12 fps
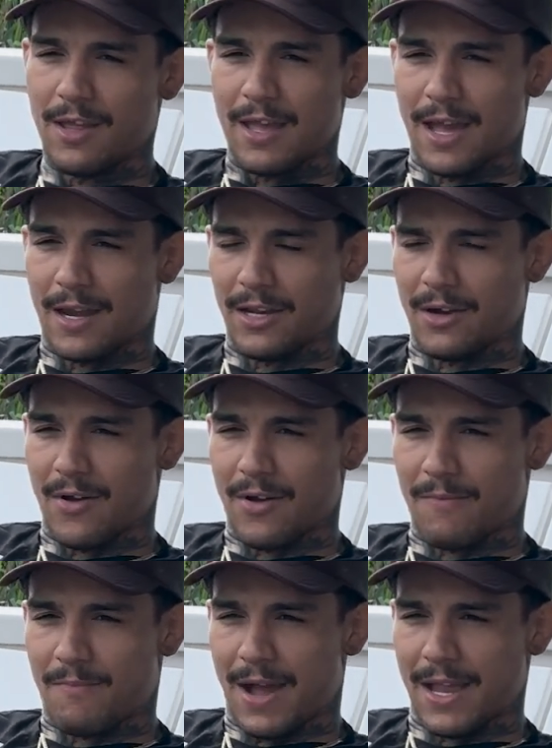and you know,
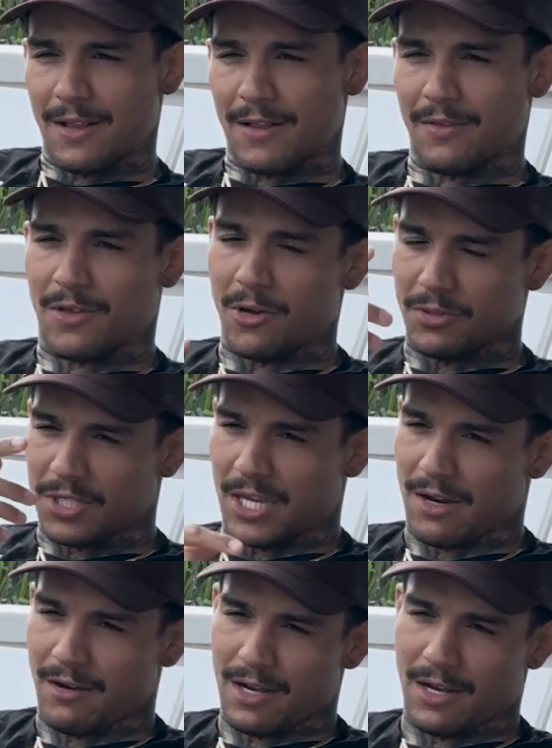my coach
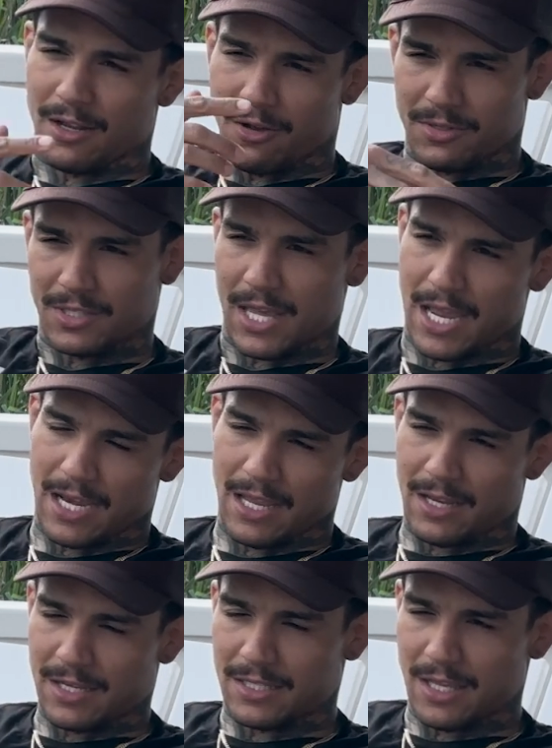Kieran and coach
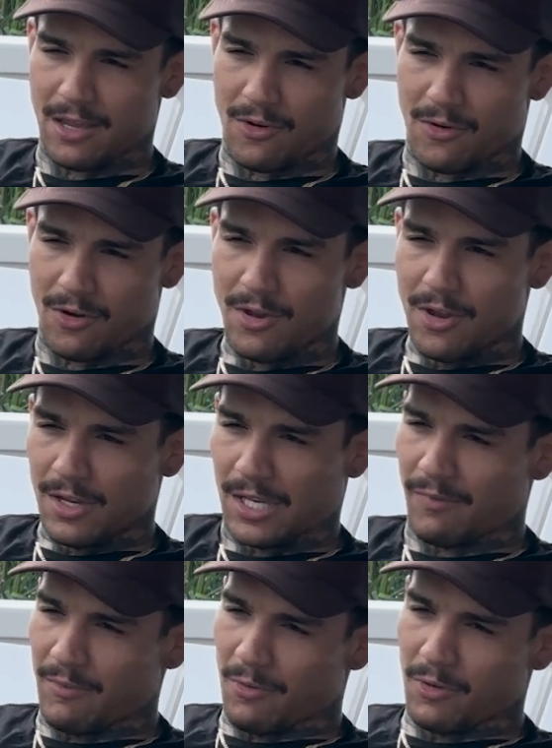Danny Castillo are
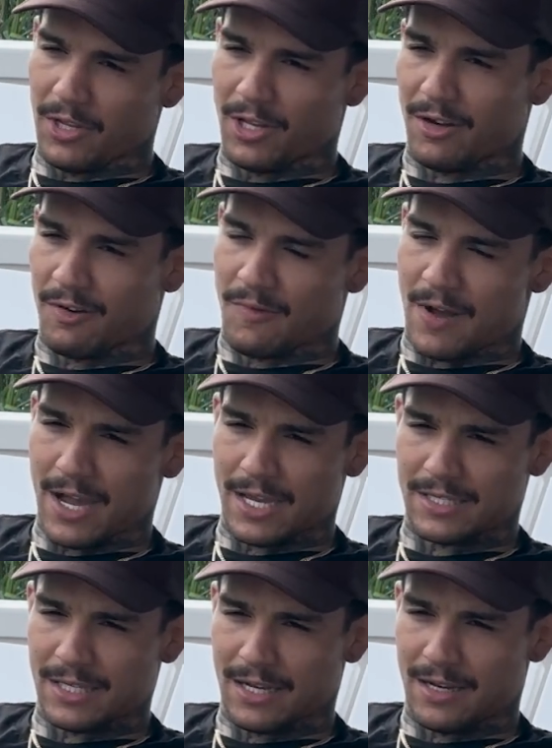giving me really good
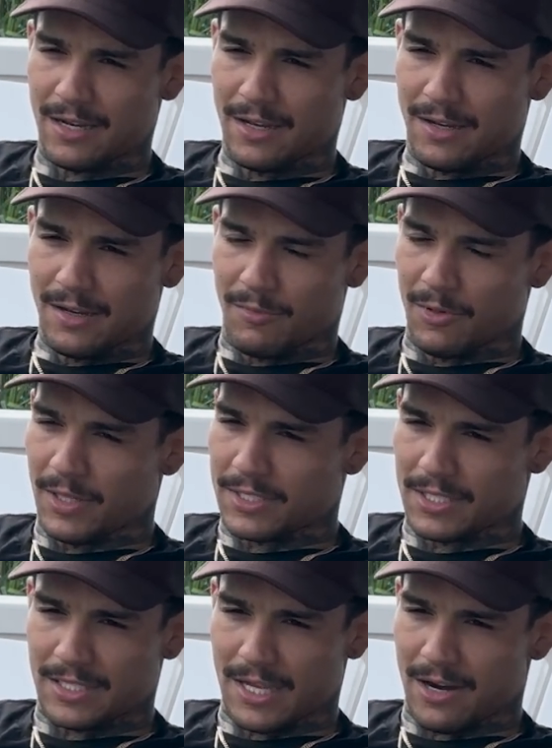advice, and
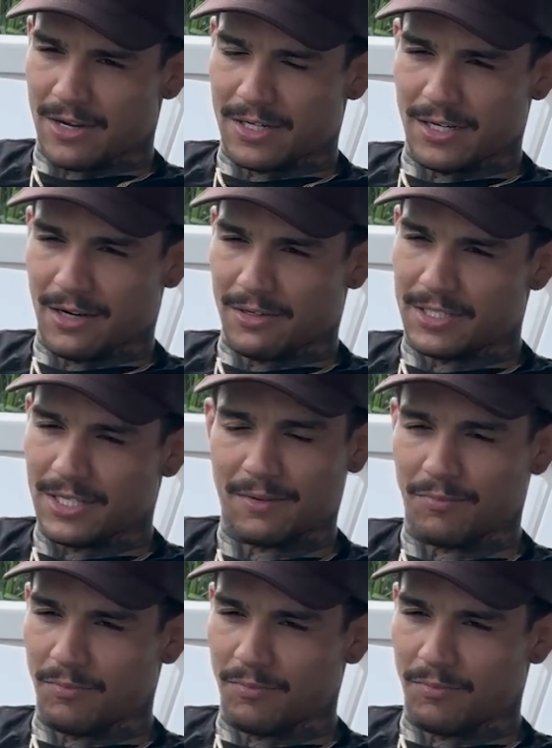Melissa's there, and you know, she's like